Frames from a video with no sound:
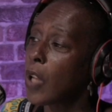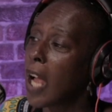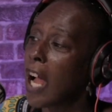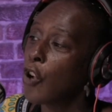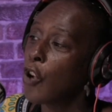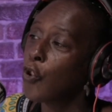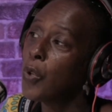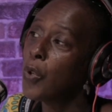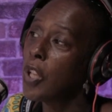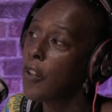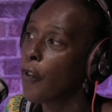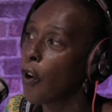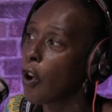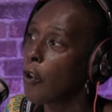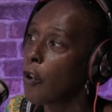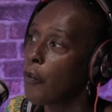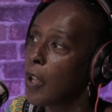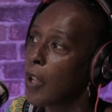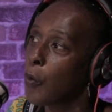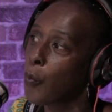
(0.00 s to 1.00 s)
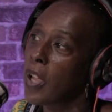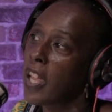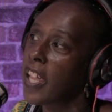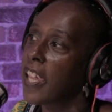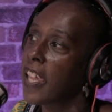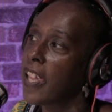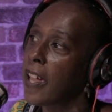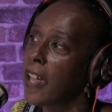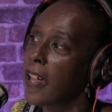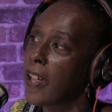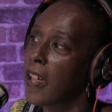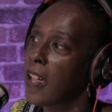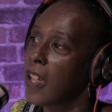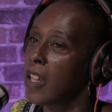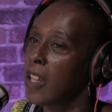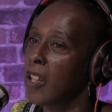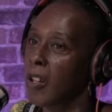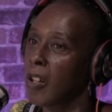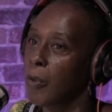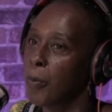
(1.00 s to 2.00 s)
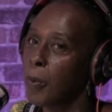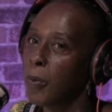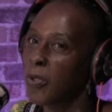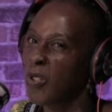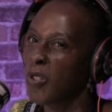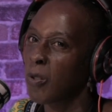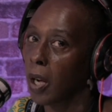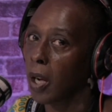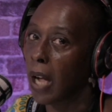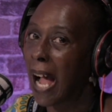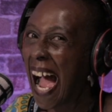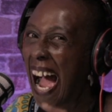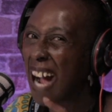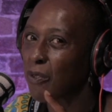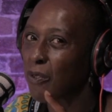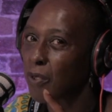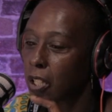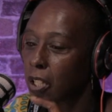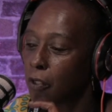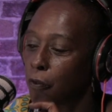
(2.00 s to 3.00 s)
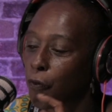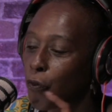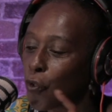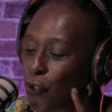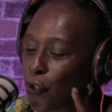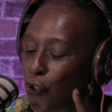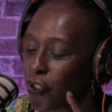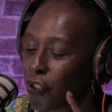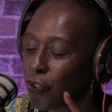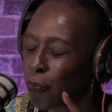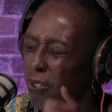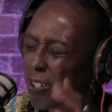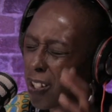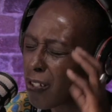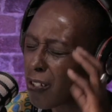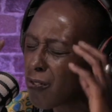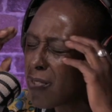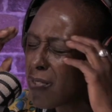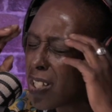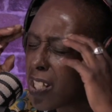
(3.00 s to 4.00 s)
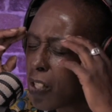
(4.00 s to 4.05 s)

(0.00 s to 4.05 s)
we evolve it? We're here. People talk about African futurism, which I don't really